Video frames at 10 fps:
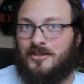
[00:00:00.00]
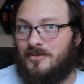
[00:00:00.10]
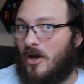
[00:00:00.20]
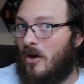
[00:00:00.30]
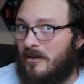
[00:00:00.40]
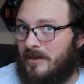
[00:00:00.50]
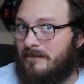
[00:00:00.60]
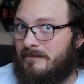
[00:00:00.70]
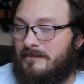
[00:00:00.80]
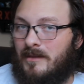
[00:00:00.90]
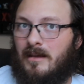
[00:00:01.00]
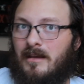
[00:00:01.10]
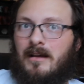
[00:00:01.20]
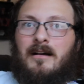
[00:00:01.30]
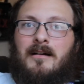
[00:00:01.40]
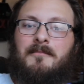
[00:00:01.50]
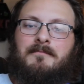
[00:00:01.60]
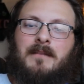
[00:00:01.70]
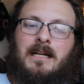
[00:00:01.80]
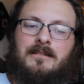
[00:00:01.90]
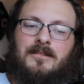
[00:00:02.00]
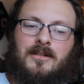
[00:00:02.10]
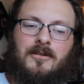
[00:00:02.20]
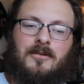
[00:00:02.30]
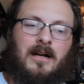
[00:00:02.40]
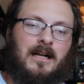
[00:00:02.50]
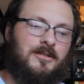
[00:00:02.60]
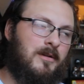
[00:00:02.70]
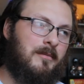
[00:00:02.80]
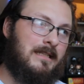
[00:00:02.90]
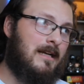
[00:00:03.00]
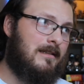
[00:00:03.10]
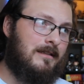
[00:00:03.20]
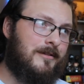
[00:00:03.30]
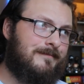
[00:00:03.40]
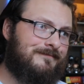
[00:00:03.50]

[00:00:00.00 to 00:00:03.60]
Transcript: all of them. Um, and so I just want to make that clear.